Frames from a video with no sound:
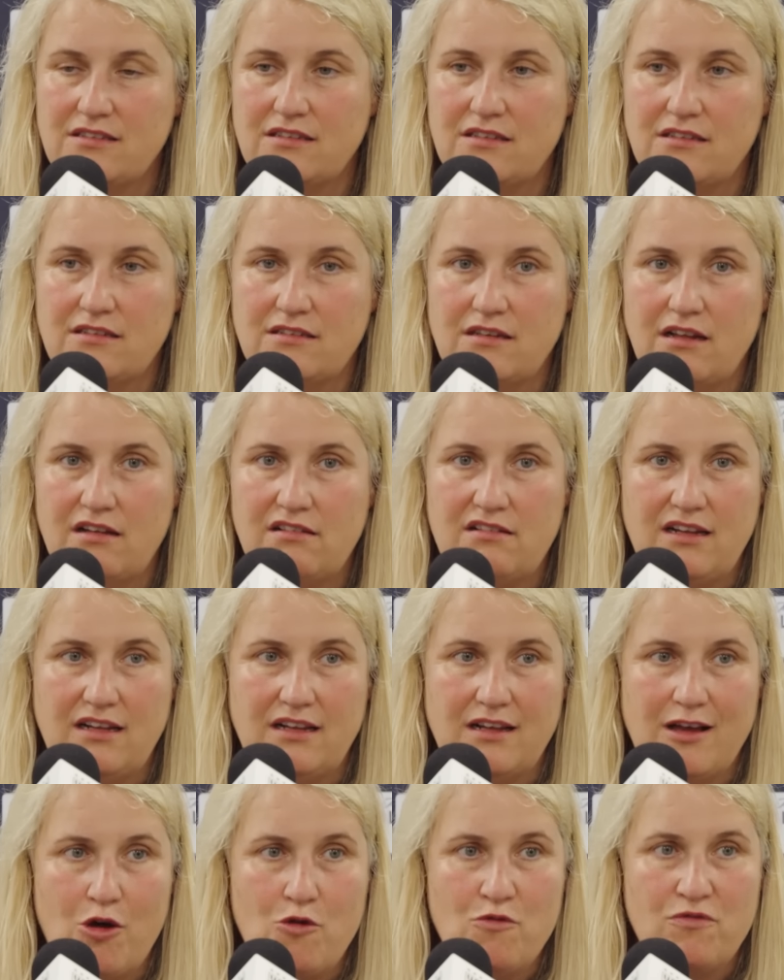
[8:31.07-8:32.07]
And I
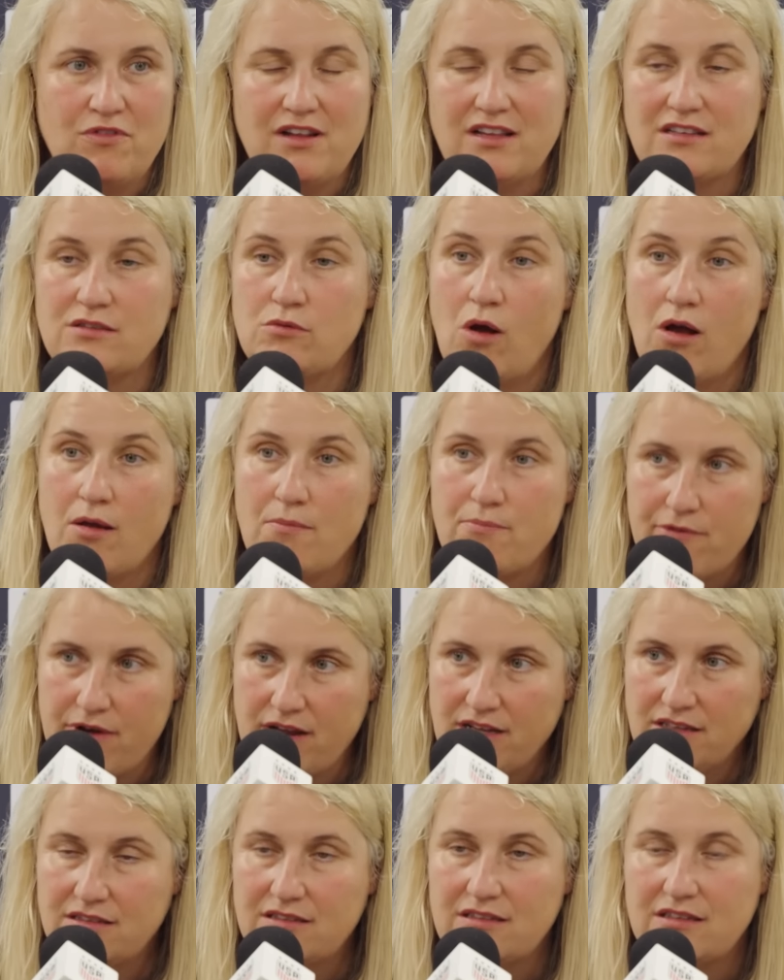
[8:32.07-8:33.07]
think hopefully that's what I
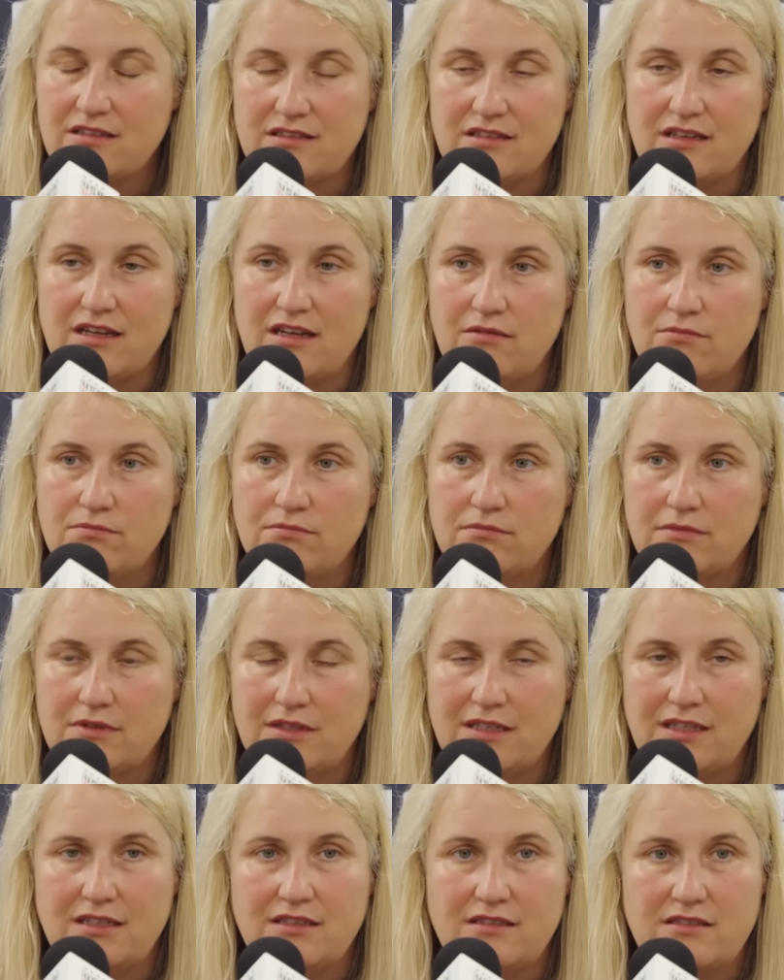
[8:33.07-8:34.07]
bring to the team,
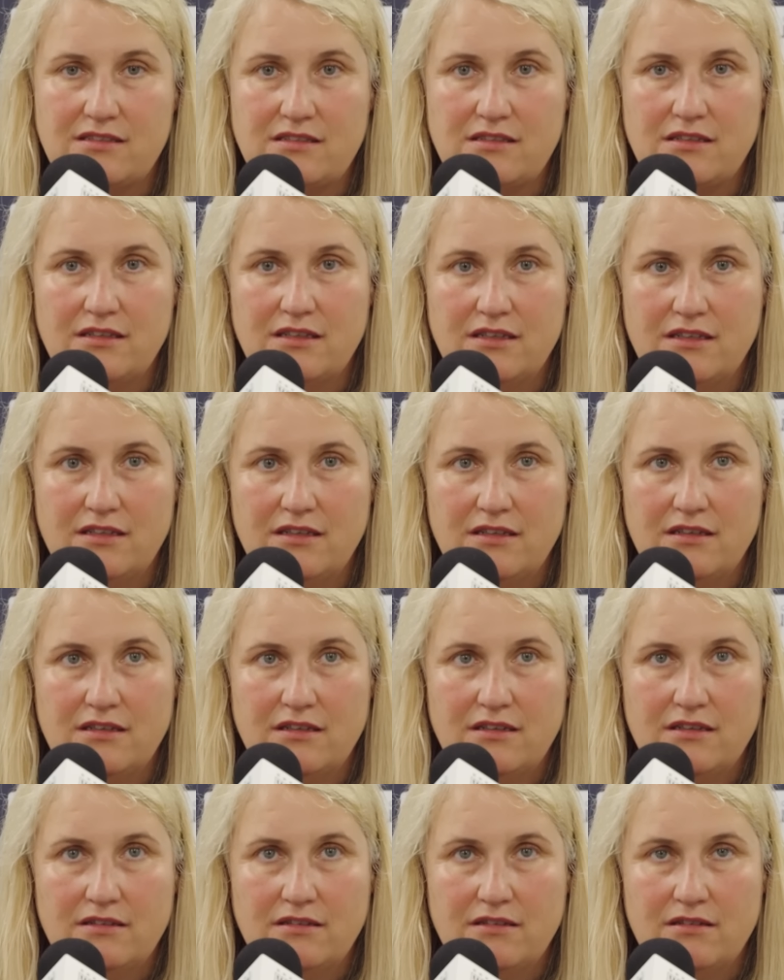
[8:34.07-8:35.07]
is
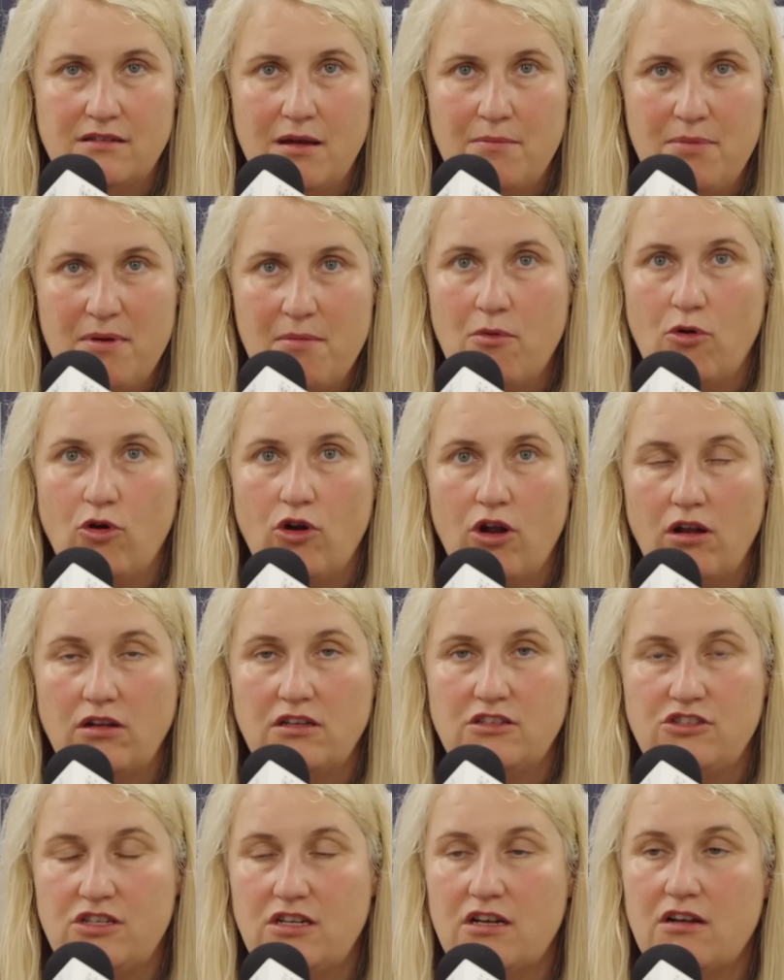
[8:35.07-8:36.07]
a bit more
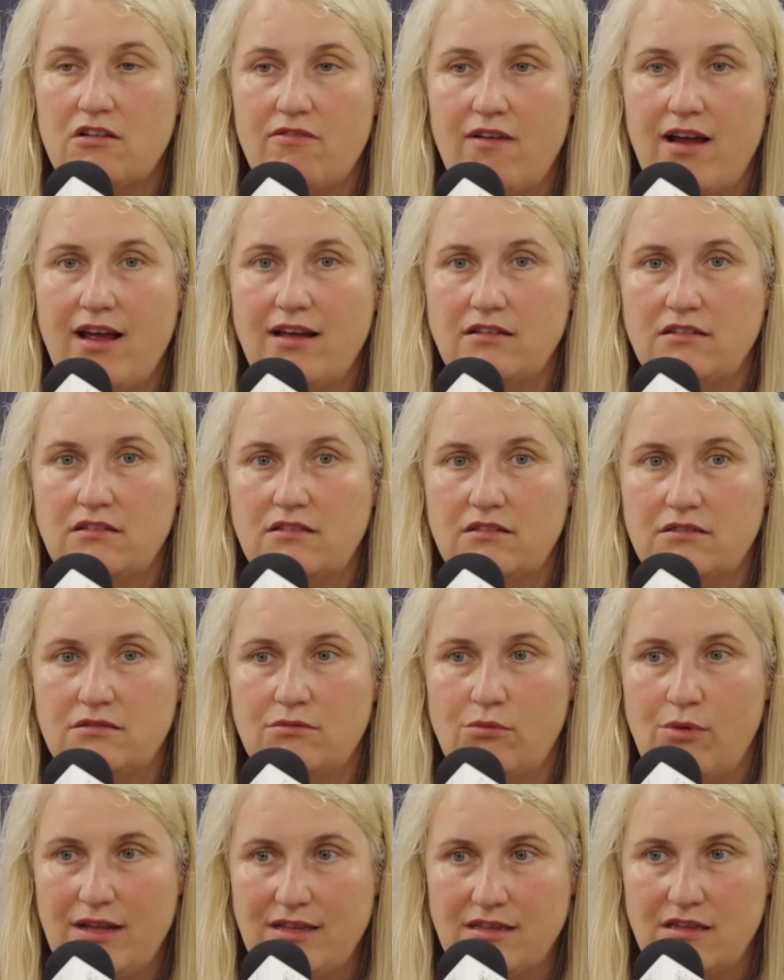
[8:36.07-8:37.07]
knowledge in and around
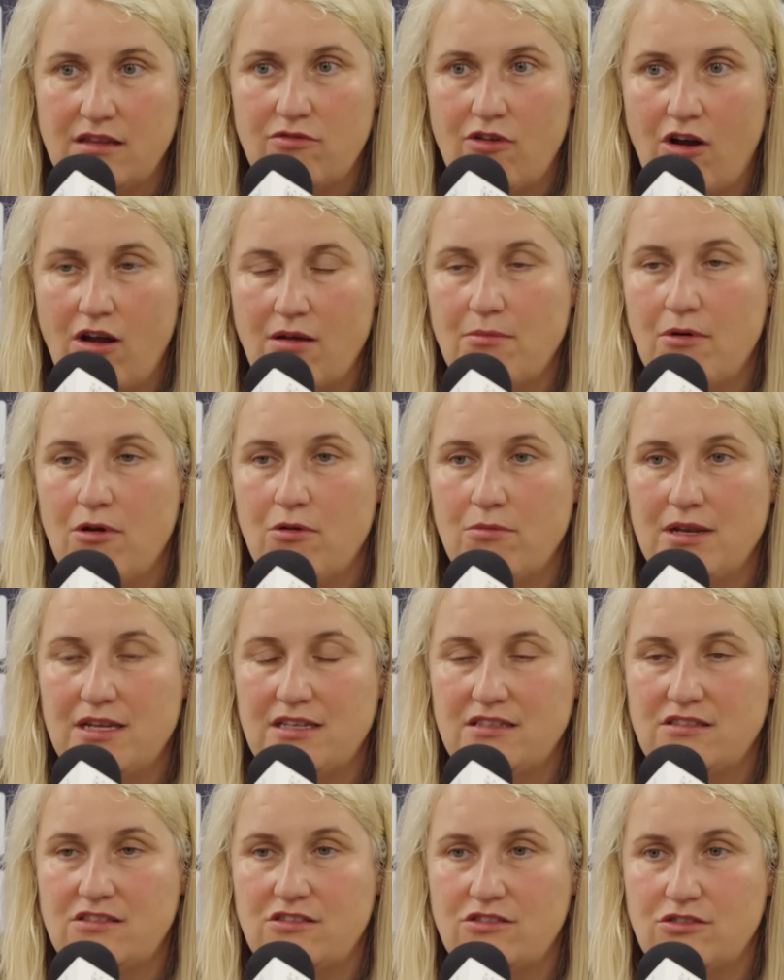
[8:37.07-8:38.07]
when the right moment
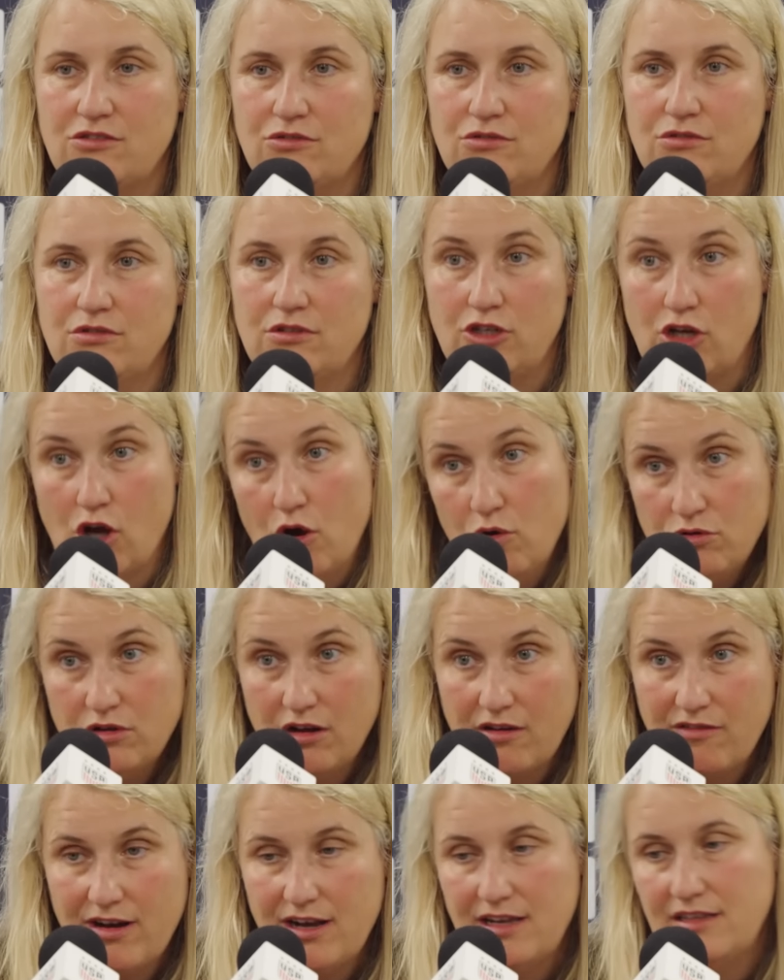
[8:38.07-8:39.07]
is to go
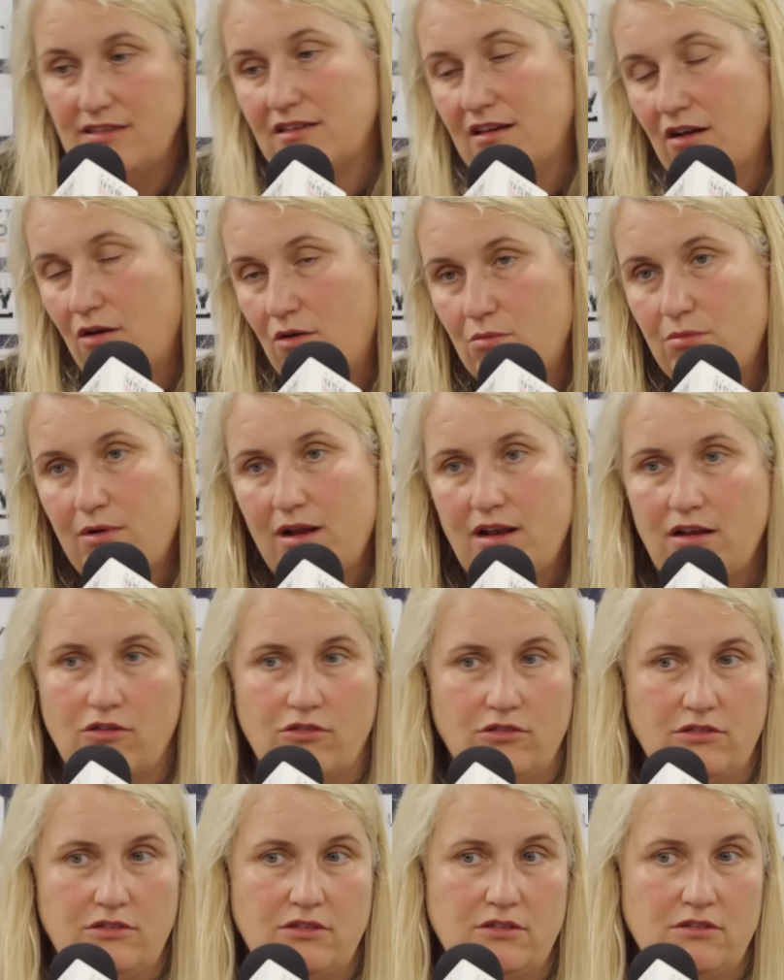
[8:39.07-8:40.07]
directly to goal and when
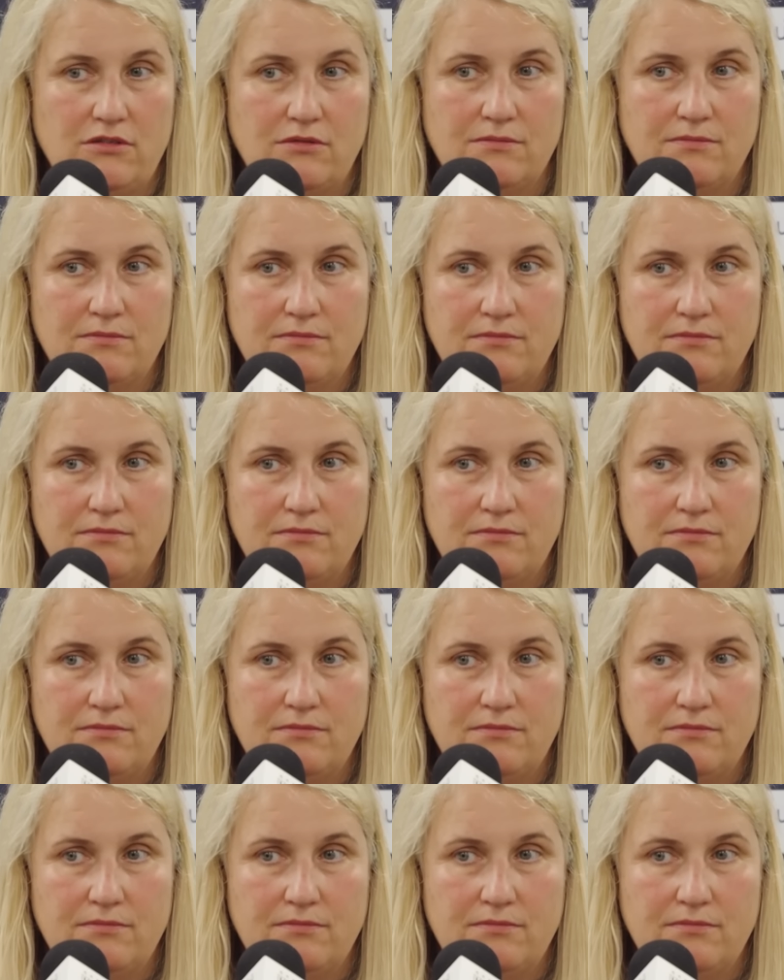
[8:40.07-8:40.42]
not to.